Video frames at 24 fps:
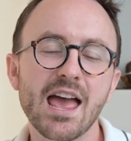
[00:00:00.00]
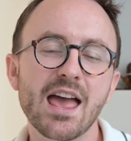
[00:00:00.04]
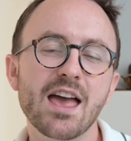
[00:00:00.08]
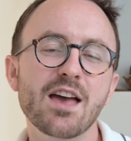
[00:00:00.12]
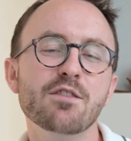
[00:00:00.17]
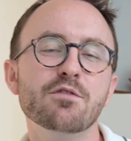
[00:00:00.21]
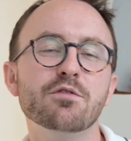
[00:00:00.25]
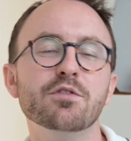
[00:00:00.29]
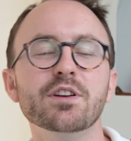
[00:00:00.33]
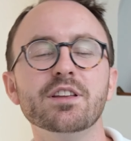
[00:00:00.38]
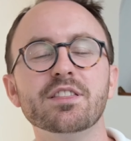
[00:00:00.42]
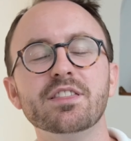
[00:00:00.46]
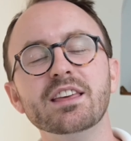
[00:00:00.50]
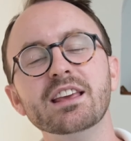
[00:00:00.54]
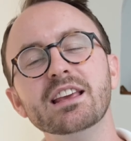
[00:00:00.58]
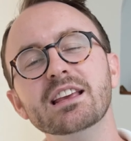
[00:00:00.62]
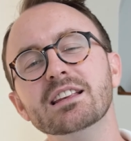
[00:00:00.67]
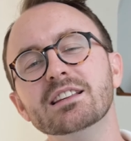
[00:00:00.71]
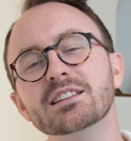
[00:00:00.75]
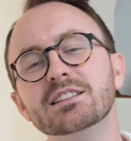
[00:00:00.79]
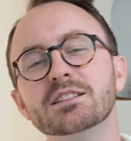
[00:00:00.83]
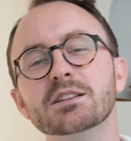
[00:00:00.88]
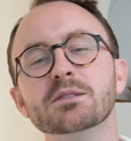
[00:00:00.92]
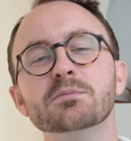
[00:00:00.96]
everything
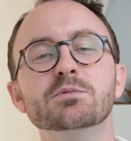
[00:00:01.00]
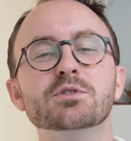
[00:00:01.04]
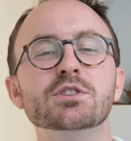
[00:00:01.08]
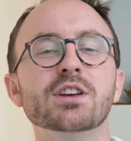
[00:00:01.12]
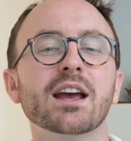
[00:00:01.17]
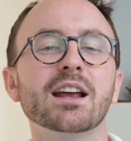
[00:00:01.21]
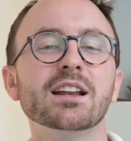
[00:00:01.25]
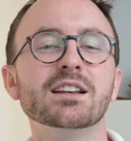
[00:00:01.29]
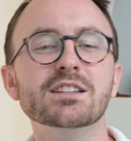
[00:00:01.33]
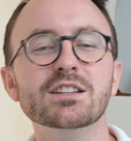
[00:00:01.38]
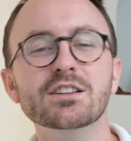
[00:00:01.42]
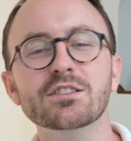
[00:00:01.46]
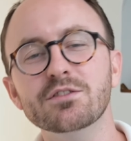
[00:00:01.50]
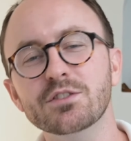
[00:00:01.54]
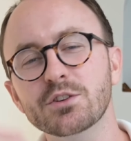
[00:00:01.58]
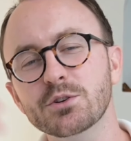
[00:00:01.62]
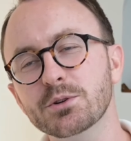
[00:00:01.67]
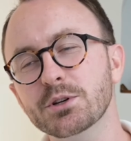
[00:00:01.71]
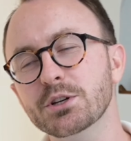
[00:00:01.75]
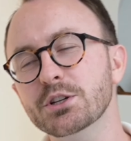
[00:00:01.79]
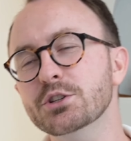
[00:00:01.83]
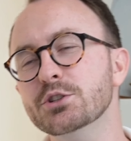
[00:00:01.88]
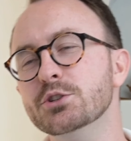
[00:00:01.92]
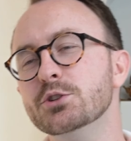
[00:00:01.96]
is subjective, you
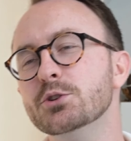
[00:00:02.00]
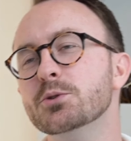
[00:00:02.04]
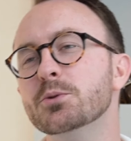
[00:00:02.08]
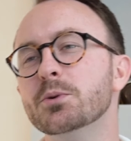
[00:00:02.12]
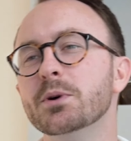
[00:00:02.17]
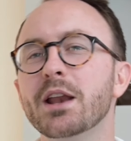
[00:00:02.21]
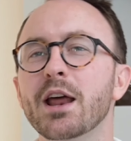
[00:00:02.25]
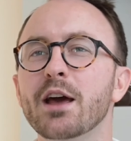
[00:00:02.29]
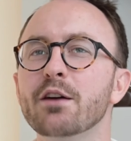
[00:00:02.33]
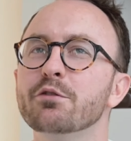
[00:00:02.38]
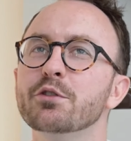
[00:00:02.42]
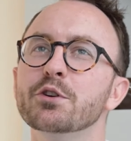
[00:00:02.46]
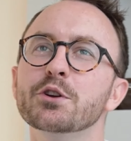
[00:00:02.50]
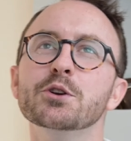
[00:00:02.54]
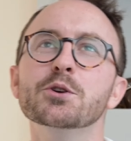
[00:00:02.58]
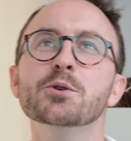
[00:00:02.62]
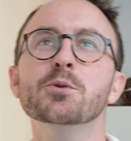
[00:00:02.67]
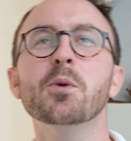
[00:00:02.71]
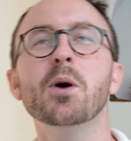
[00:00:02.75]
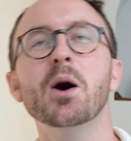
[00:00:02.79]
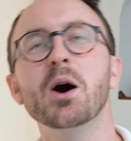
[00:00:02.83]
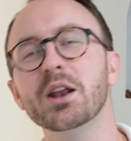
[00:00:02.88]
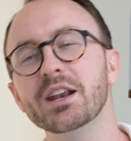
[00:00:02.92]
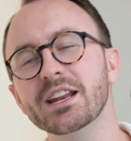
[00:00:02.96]
can do whatever you
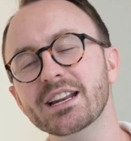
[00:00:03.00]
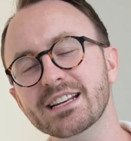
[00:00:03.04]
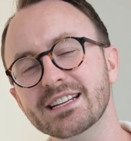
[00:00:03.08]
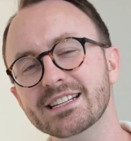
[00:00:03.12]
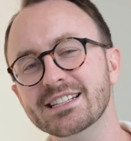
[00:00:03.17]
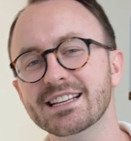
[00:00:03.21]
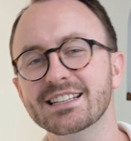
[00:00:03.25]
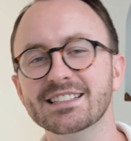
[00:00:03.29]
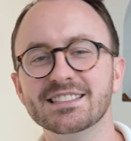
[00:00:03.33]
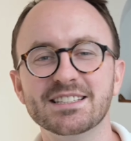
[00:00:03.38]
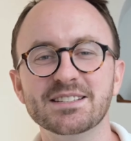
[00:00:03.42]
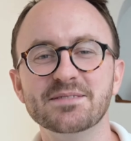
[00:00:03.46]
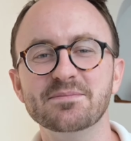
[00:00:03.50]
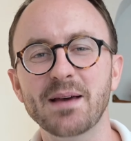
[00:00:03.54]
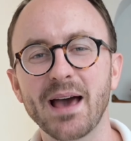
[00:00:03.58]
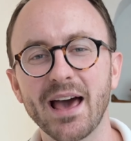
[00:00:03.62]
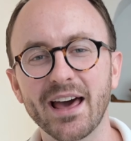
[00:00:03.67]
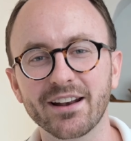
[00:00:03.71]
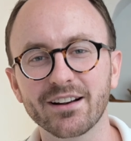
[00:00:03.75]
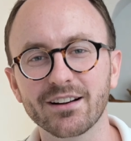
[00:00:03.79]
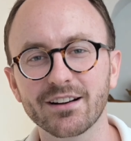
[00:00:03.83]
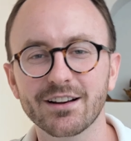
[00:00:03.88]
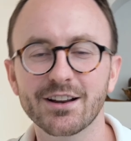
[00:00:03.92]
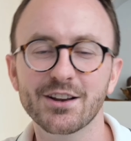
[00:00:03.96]
want and it doesn't
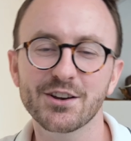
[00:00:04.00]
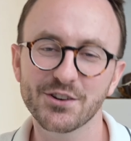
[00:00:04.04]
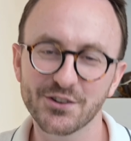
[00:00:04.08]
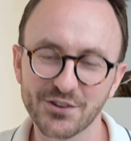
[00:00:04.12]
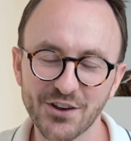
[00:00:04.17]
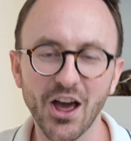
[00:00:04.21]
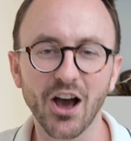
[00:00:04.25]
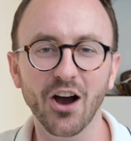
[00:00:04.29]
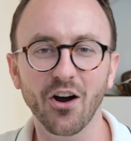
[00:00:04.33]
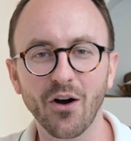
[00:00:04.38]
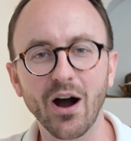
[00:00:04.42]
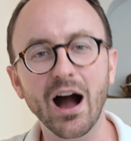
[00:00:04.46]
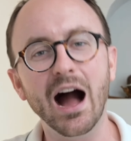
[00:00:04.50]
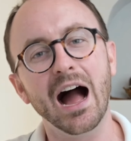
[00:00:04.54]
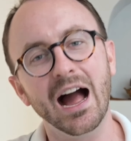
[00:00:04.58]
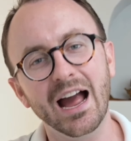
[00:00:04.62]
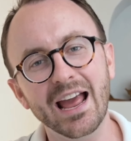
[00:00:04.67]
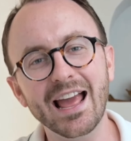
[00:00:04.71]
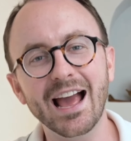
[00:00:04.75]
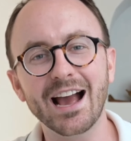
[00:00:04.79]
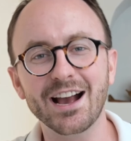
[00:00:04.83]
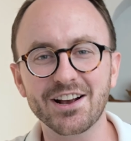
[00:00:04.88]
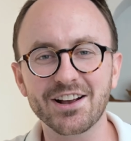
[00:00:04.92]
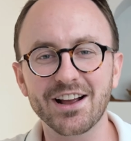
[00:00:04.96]
matter. No,
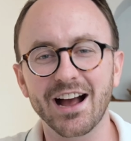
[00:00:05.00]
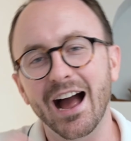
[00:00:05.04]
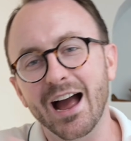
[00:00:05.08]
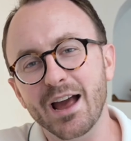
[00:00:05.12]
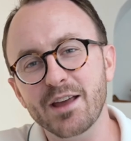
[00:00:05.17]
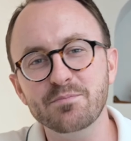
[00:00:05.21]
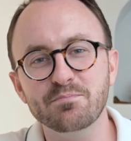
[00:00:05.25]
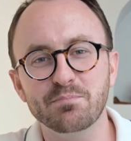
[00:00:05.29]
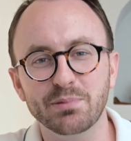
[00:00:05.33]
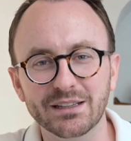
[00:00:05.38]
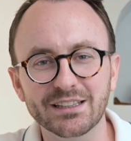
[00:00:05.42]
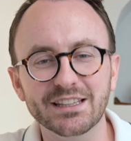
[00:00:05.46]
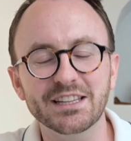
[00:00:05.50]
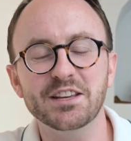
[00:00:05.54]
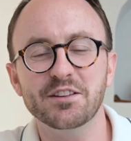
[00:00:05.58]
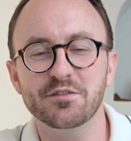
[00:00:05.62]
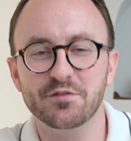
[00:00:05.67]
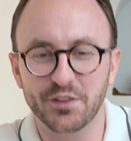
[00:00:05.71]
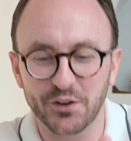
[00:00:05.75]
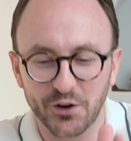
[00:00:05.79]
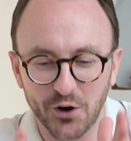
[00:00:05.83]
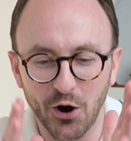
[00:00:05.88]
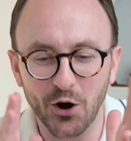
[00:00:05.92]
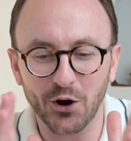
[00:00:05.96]
I, I
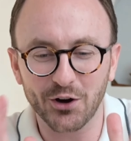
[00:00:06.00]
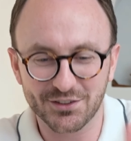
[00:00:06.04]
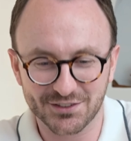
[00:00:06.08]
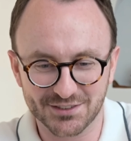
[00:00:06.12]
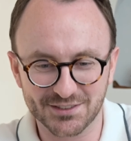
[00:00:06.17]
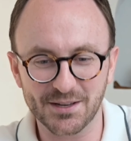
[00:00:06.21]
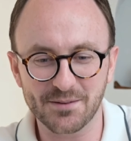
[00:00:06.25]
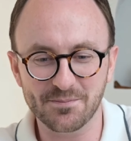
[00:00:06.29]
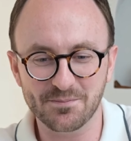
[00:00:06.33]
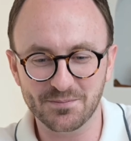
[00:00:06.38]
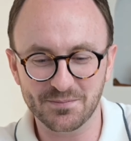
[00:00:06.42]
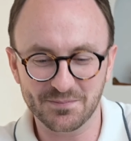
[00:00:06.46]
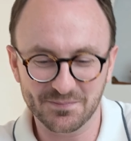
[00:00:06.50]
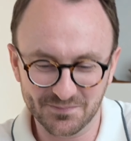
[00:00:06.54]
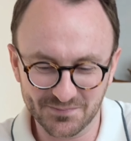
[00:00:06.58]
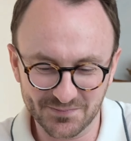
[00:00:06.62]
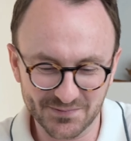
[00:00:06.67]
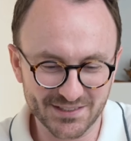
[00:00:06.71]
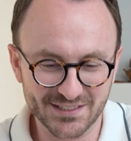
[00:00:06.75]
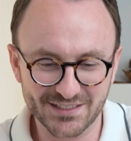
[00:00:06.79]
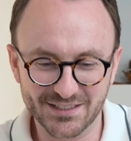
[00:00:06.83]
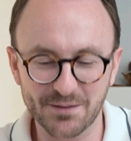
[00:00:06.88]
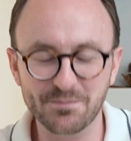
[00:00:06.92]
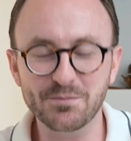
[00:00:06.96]
believe there are some
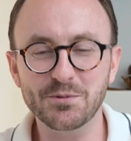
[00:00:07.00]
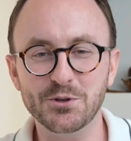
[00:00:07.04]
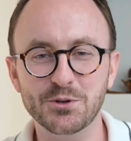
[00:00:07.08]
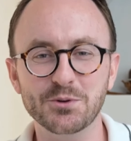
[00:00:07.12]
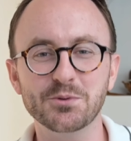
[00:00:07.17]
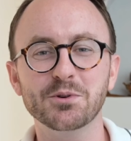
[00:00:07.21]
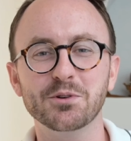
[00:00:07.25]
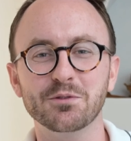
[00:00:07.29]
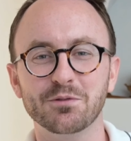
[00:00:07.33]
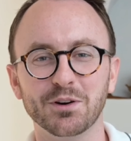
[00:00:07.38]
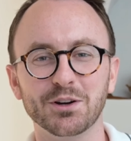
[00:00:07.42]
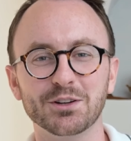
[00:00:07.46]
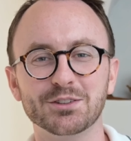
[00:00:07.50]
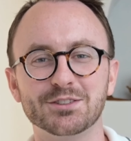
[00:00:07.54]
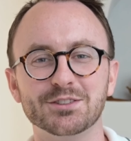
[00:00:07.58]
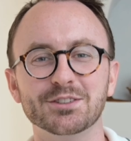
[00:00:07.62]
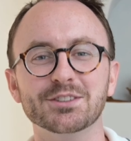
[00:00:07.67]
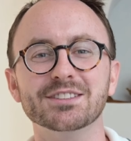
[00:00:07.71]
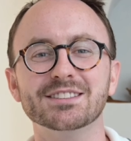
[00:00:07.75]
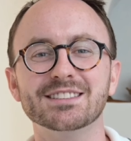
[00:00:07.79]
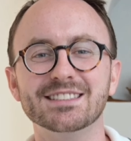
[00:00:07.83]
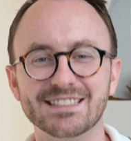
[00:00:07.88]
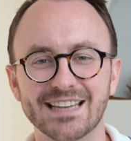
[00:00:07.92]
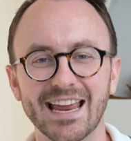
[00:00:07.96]
some
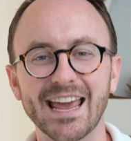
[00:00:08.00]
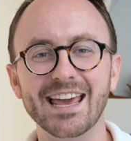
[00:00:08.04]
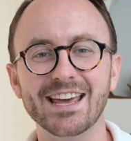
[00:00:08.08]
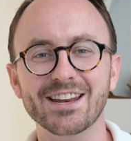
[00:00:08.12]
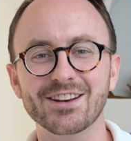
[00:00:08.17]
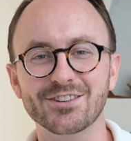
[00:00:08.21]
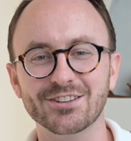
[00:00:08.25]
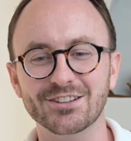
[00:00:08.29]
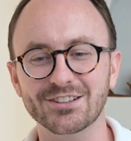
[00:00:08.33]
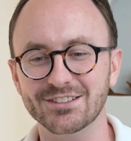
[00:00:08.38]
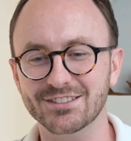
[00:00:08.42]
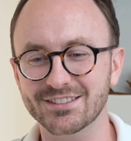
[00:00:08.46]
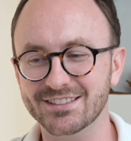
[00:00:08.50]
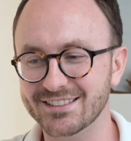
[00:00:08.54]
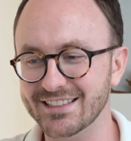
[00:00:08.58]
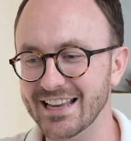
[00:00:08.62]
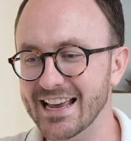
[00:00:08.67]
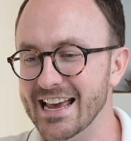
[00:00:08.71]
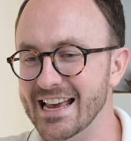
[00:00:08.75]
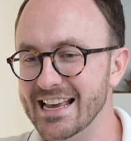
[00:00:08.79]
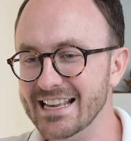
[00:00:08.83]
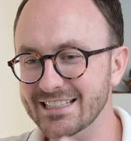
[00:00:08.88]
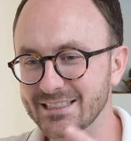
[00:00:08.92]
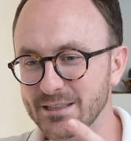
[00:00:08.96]
universal standards,
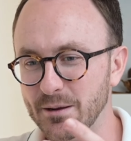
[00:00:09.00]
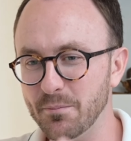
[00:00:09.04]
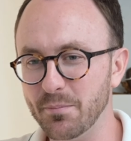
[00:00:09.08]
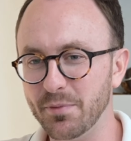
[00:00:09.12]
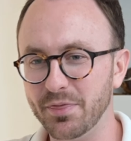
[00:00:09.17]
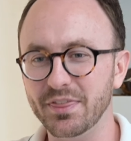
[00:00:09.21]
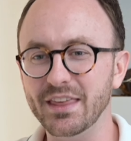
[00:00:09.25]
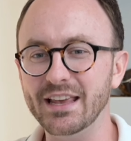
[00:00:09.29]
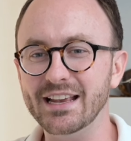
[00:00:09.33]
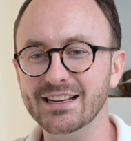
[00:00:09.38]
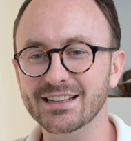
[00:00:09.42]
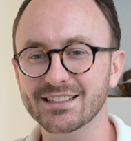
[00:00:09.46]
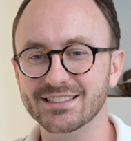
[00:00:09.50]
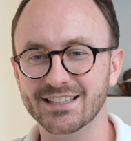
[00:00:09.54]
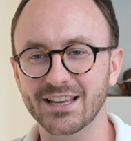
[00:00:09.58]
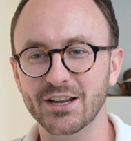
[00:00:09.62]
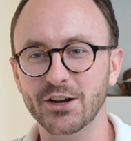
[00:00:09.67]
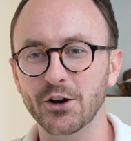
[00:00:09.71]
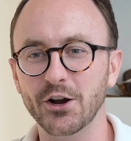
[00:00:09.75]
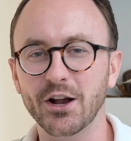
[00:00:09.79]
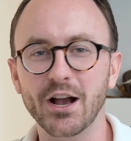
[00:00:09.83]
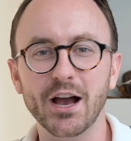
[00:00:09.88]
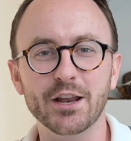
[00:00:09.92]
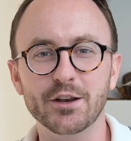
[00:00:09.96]
some things that
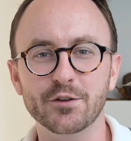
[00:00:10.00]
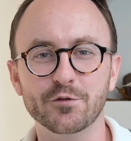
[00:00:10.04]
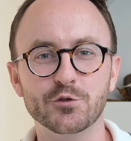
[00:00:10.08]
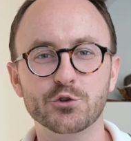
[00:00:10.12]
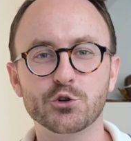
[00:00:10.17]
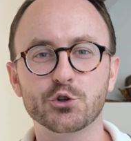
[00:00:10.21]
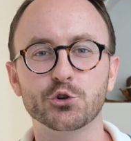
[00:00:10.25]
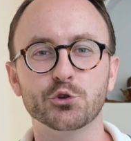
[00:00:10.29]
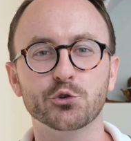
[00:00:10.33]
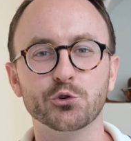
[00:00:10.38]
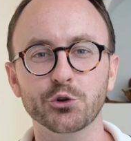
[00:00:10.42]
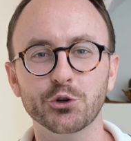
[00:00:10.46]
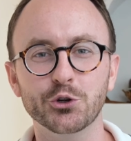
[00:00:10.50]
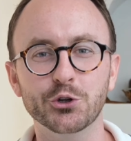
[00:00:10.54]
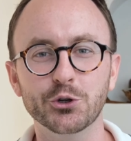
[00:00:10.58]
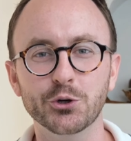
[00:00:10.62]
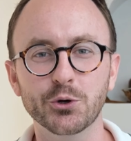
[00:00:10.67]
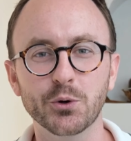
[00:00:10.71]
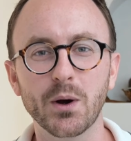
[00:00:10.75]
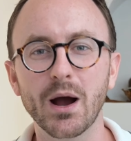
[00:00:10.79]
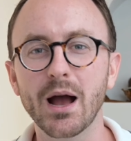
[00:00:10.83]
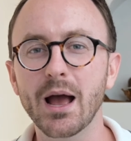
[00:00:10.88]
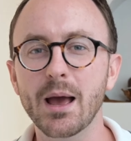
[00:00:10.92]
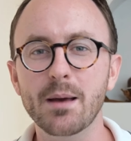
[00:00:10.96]
are kind of
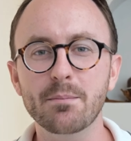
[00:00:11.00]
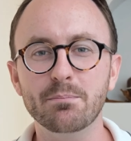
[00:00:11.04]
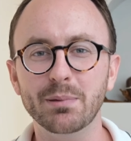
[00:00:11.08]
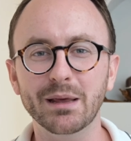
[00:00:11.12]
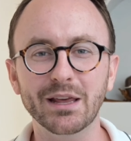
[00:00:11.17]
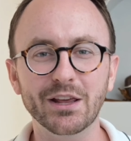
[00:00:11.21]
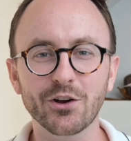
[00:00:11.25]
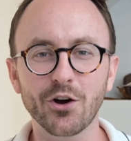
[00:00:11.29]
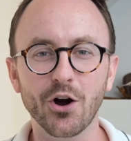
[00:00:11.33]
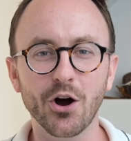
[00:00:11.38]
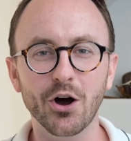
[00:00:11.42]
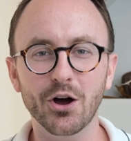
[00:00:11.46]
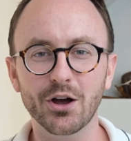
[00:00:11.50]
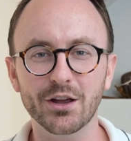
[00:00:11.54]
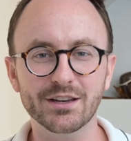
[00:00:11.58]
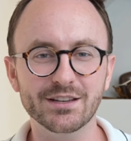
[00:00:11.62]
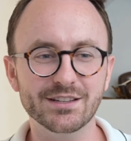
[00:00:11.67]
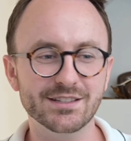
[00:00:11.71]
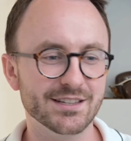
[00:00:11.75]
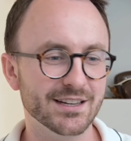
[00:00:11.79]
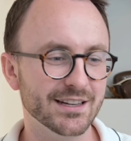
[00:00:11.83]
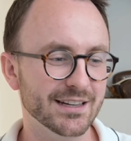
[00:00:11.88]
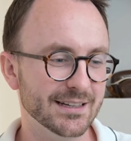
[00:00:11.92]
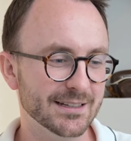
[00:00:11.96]
true
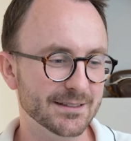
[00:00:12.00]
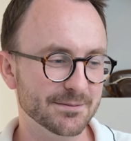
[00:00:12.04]
beyond,